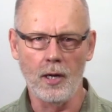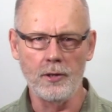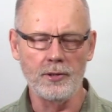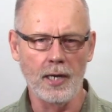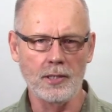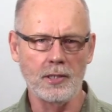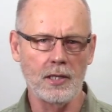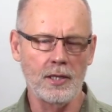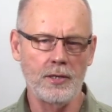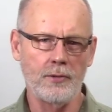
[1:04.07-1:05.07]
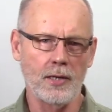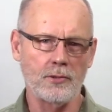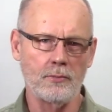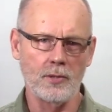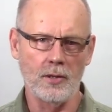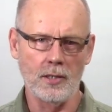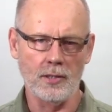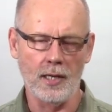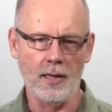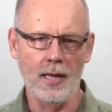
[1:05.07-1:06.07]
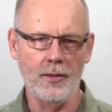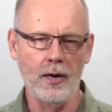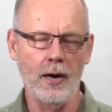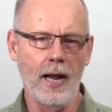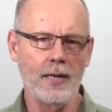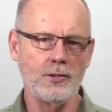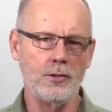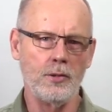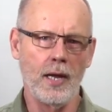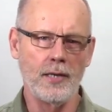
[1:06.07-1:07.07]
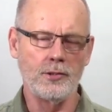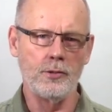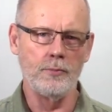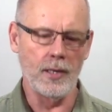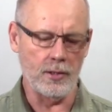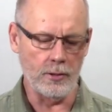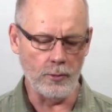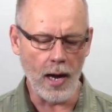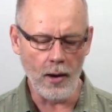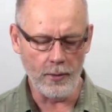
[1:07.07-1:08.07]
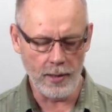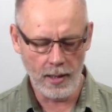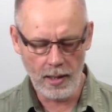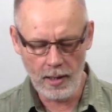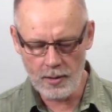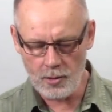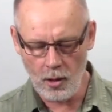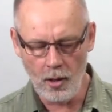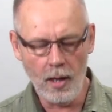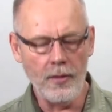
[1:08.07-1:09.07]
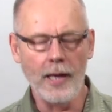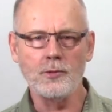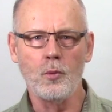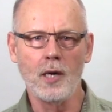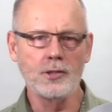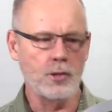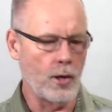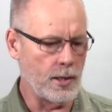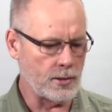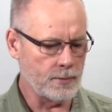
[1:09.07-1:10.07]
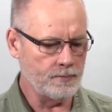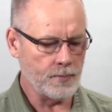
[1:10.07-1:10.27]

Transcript: all your dusting, clean restrooms and things like that there as you as you make your route. So that's one choice.